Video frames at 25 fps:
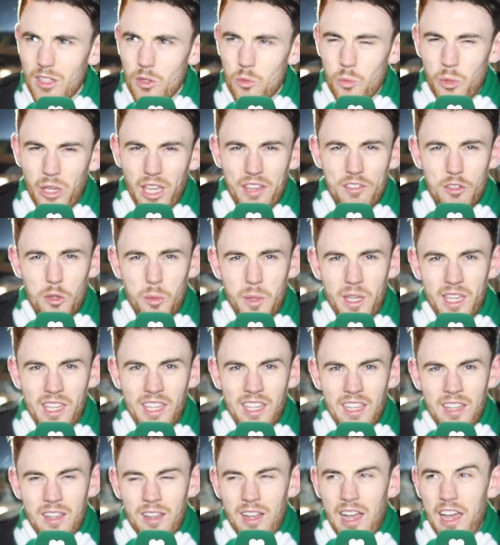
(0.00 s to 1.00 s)
We give
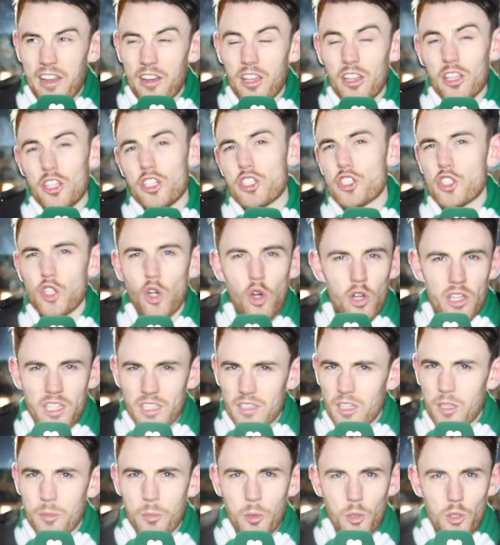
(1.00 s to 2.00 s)
away another
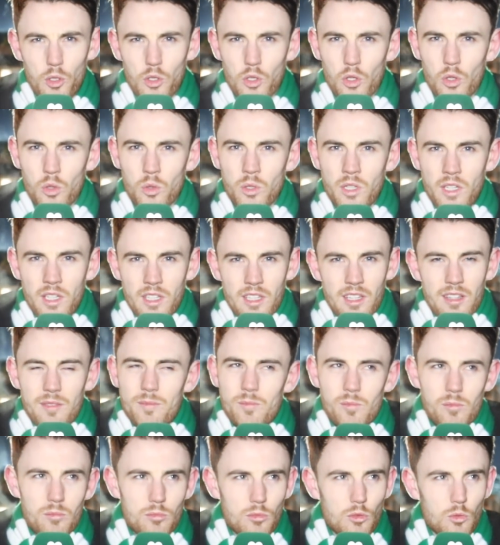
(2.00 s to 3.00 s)
shockingly poor goal
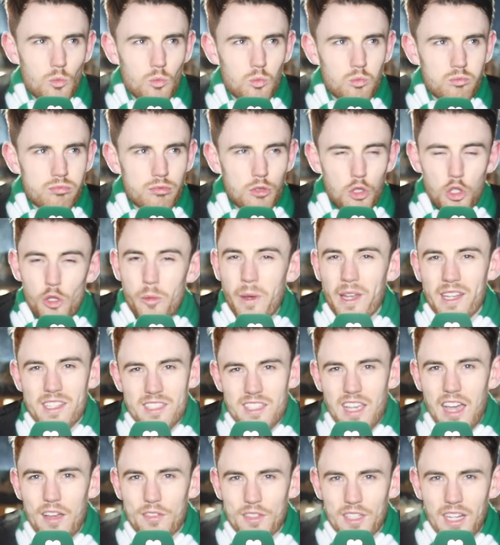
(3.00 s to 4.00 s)
two
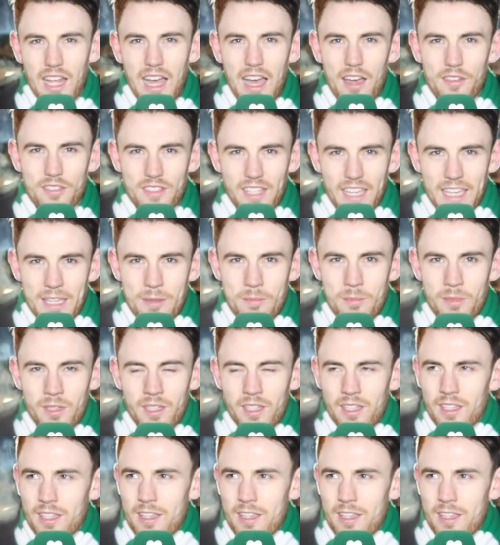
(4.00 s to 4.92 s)
minutes after half time.